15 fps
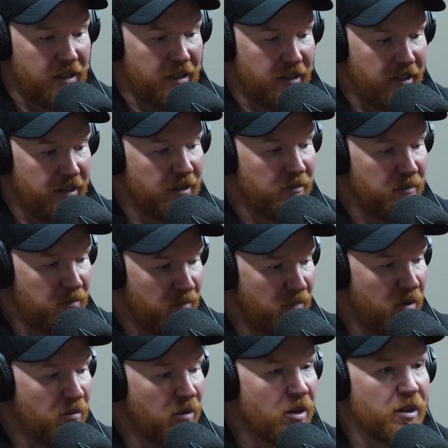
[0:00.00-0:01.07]
in
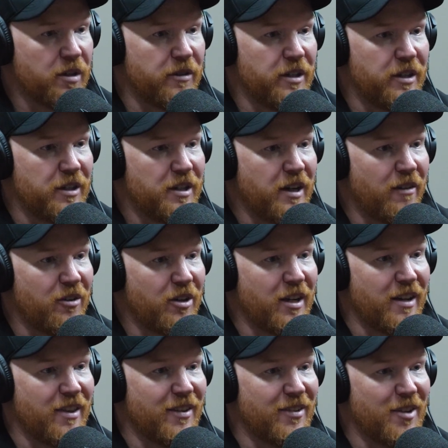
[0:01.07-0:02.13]
the role you're in, you travel
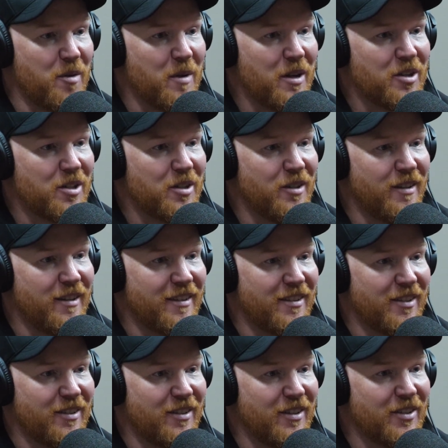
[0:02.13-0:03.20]
together so much too.
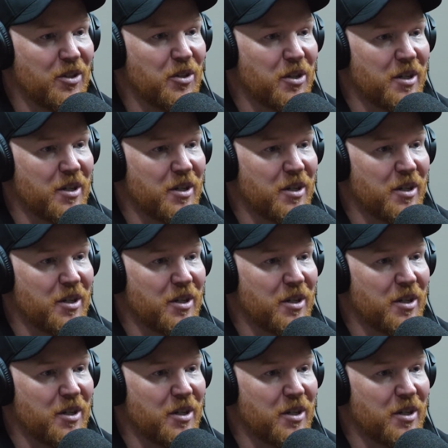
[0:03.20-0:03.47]
There's a lot